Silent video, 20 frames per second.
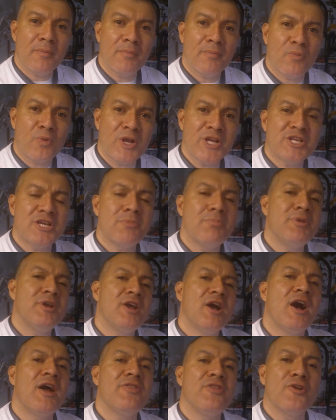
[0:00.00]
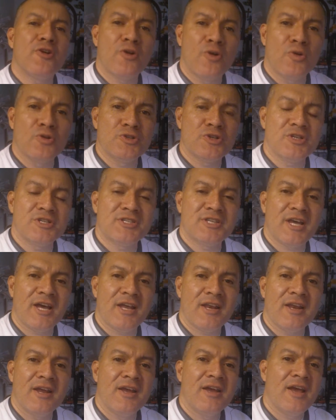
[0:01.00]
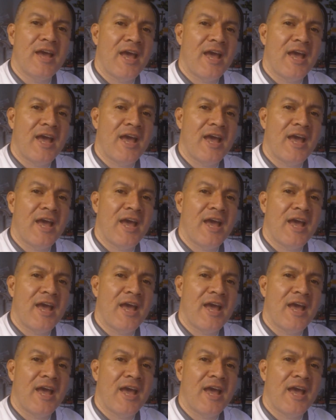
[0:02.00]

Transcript: reaching beyond the goals you set,